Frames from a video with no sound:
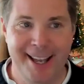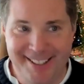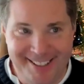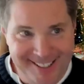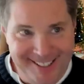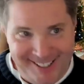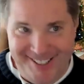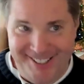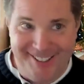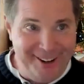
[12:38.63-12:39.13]

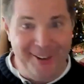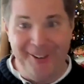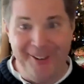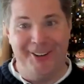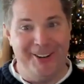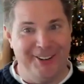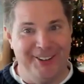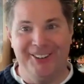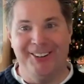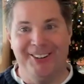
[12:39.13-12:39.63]
this is
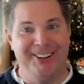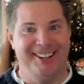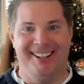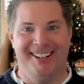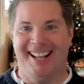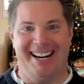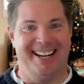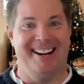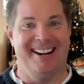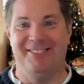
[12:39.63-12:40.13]
so
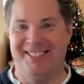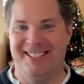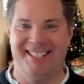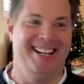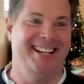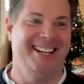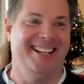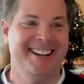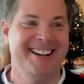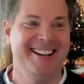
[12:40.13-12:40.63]
cool. Like
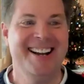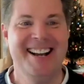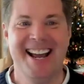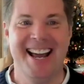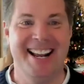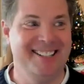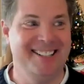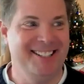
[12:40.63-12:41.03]
I'm sitting